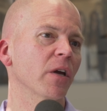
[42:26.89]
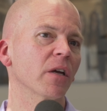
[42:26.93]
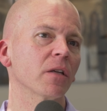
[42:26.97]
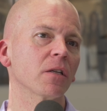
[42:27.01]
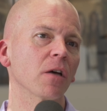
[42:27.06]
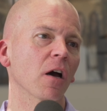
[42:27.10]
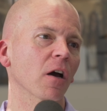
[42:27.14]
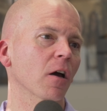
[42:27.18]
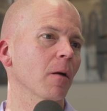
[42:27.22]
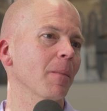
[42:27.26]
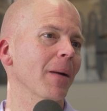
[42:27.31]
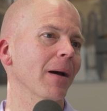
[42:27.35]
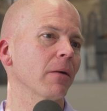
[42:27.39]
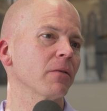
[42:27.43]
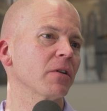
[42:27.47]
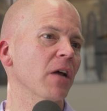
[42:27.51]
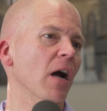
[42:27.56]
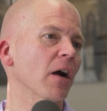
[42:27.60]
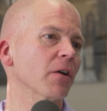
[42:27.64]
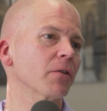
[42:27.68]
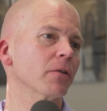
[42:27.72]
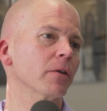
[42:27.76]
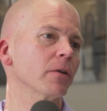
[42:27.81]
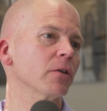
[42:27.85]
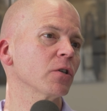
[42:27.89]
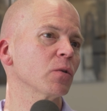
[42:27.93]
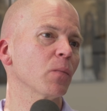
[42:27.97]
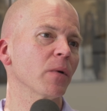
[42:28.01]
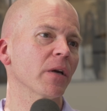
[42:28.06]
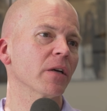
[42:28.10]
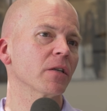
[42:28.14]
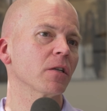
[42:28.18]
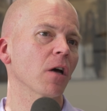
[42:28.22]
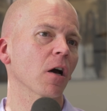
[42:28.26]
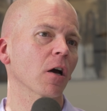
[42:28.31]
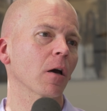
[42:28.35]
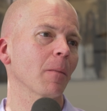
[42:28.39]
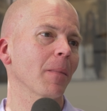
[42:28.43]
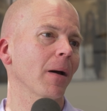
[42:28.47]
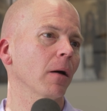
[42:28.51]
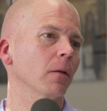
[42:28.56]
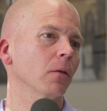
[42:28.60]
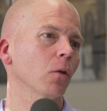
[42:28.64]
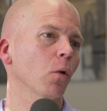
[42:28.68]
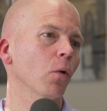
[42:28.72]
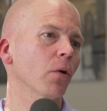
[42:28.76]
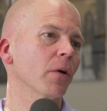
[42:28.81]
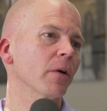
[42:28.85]
We could talk about doctors. We could talk
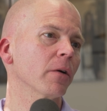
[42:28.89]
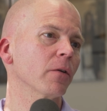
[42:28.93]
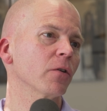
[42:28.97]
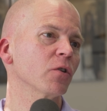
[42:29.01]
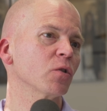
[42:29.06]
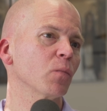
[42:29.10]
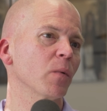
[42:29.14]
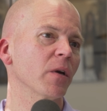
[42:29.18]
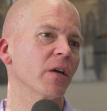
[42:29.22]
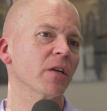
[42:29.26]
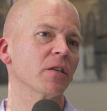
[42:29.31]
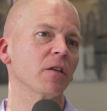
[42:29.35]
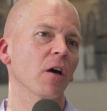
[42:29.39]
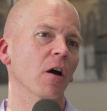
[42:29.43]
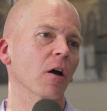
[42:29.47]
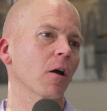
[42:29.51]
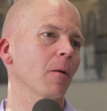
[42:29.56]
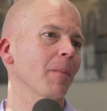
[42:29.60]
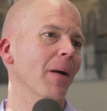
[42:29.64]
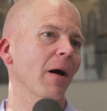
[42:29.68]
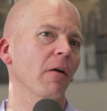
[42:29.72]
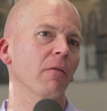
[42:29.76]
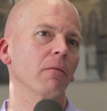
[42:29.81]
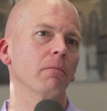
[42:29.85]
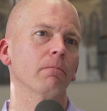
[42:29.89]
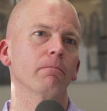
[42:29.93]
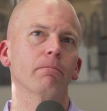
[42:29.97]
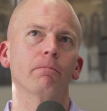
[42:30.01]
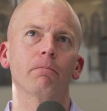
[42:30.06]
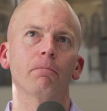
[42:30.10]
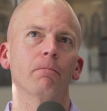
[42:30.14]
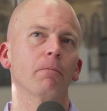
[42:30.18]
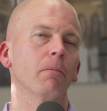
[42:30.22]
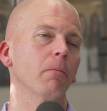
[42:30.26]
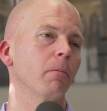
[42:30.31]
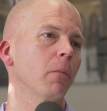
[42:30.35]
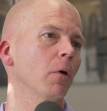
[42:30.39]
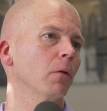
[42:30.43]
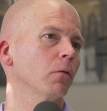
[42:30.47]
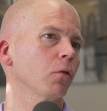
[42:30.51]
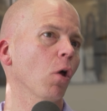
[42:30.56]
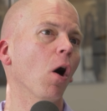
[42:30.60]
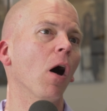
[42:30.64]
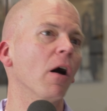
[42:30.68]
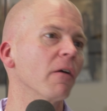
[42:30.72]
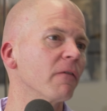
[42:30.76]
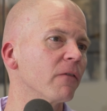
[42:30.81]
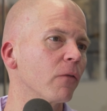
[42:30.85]
about lawyers. We could talk about
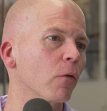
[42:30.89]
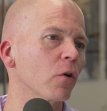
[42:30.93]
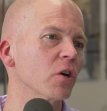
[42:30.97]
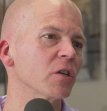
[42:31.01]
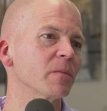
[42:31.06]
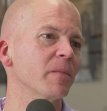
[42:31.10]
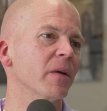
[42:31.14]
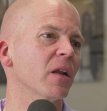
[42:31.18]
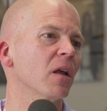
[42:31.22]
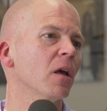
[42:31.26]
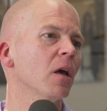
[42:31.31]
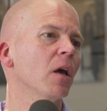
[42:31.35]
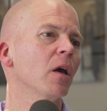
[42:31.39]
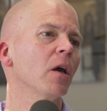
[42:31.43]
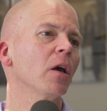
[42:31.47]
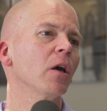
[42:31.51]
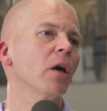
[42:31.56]
law enforcement.